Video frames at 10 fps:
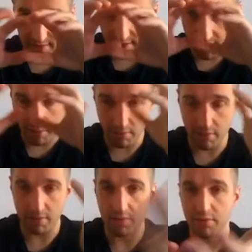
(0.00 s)
they're
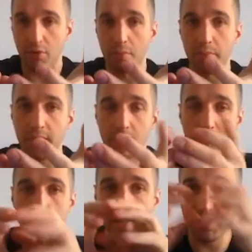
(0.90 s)
uh,
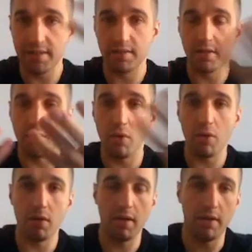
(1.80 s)
completed the
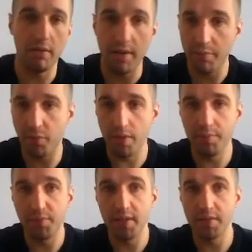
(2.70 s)
whole uh, web web
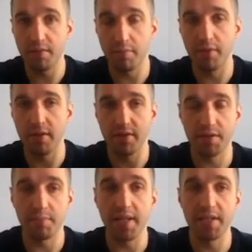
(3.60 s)
uh,
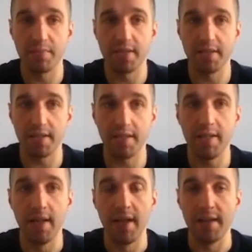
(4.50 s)
space basically.
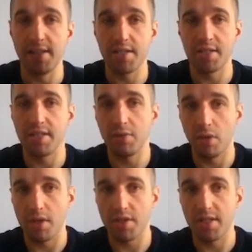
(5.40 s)
They just need to
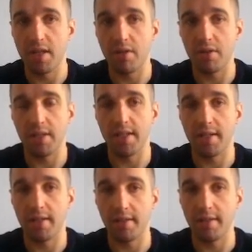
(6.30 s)
launch now
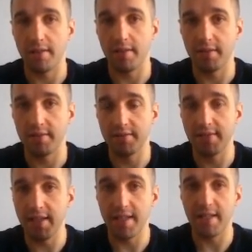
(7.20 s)
like uh, uh,
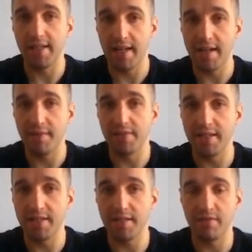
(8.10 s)
their their
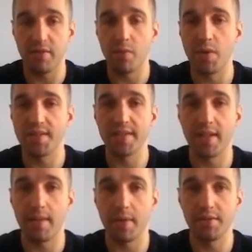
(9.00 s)
NFTs once these
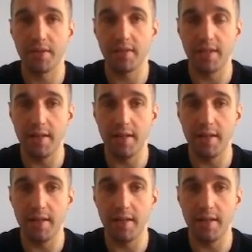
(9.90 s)
come out in in